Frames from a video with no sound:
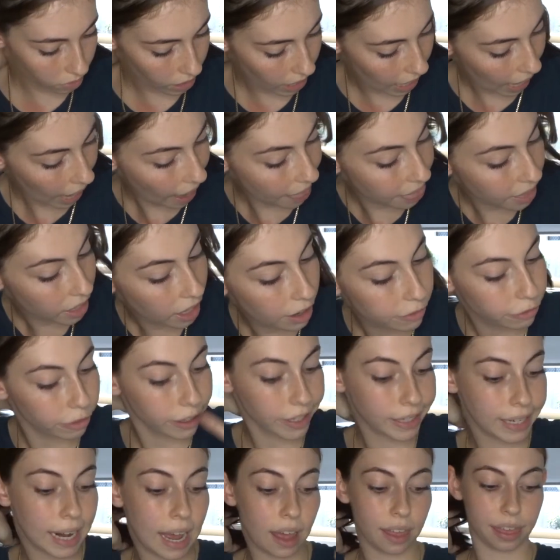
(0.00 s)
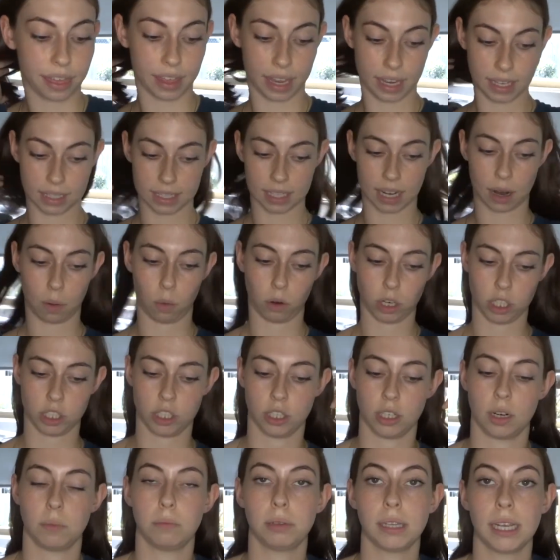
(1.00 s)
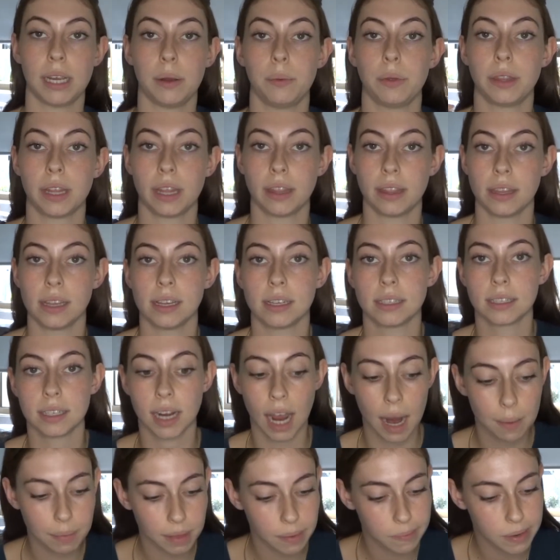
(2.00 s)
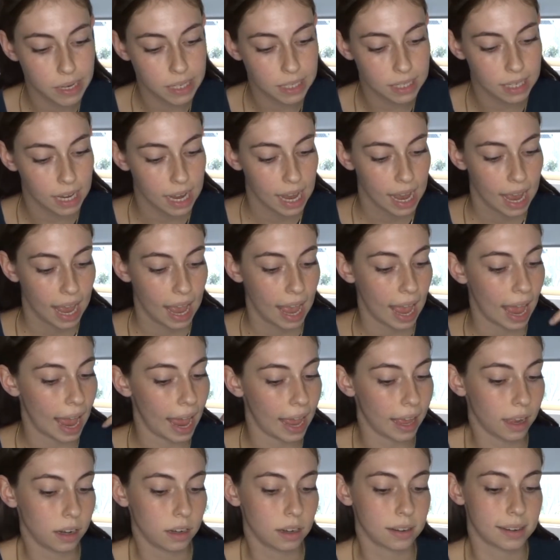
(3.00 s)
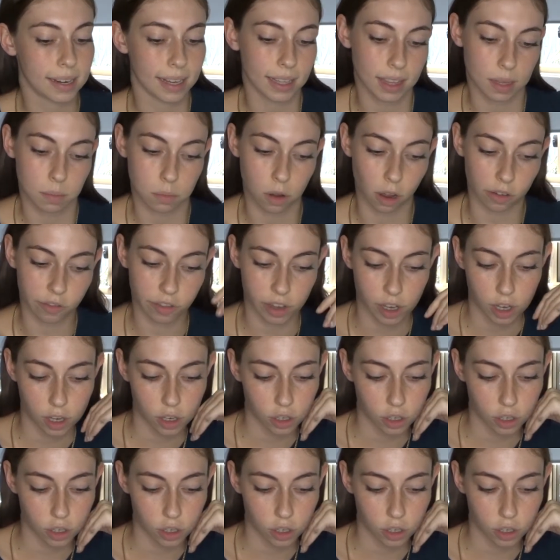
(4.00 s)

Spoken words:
And then I've written out things that I wanted to complete within these time limits and tick them off.